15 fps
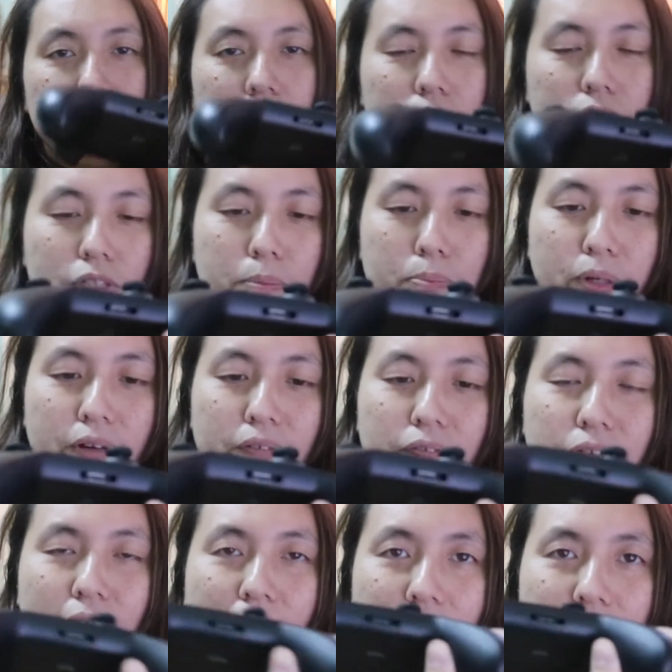
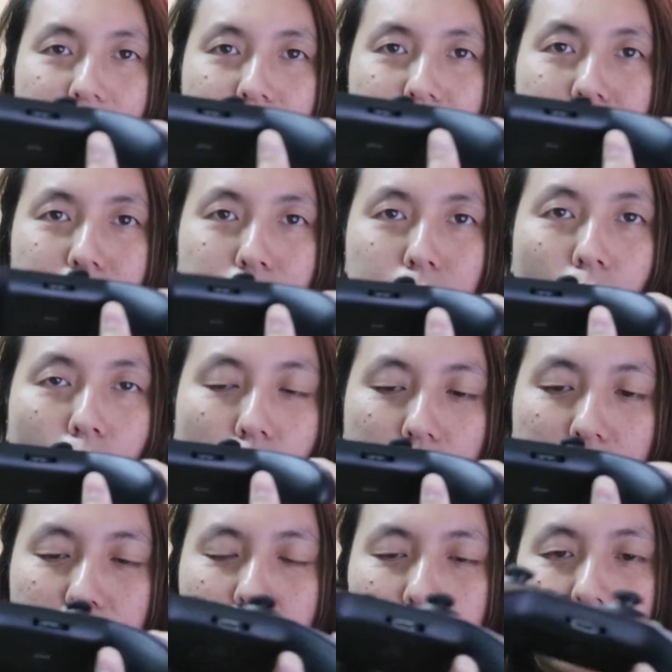3.5 port
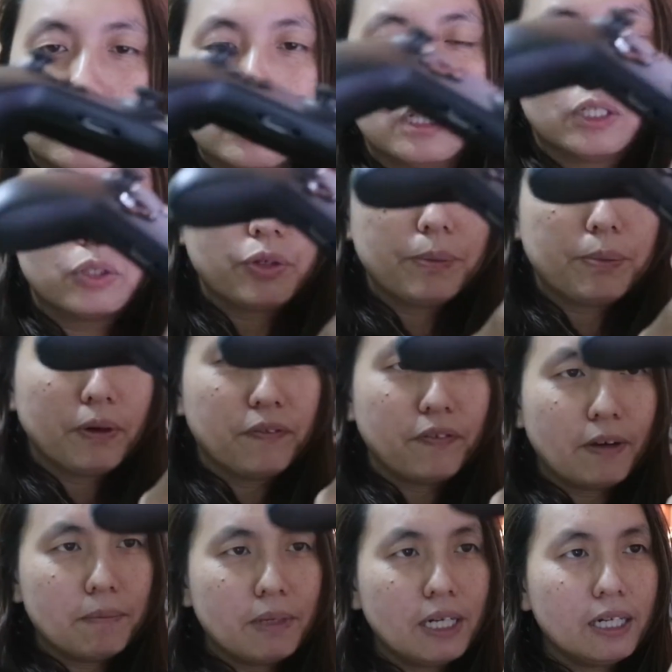3.5
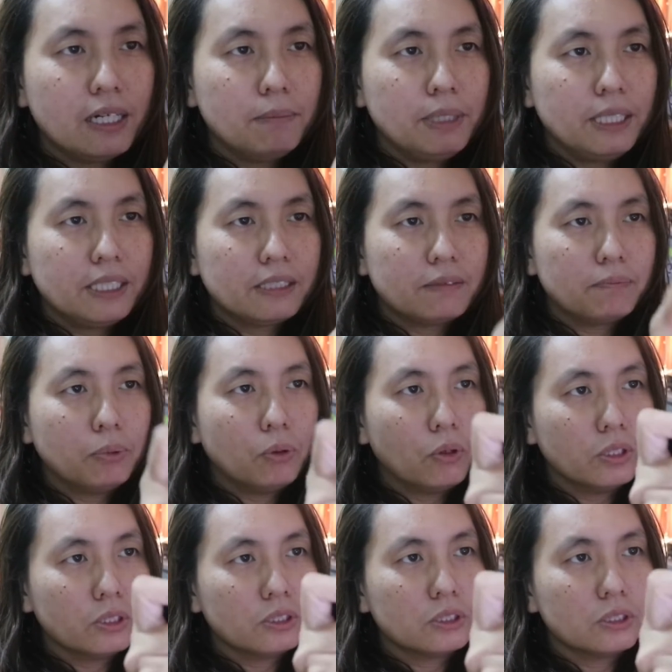millimeter
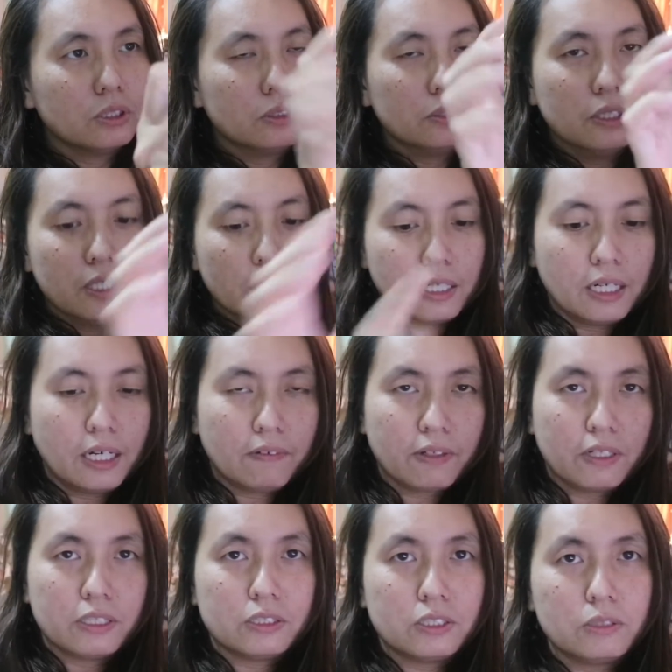port so I'm gonna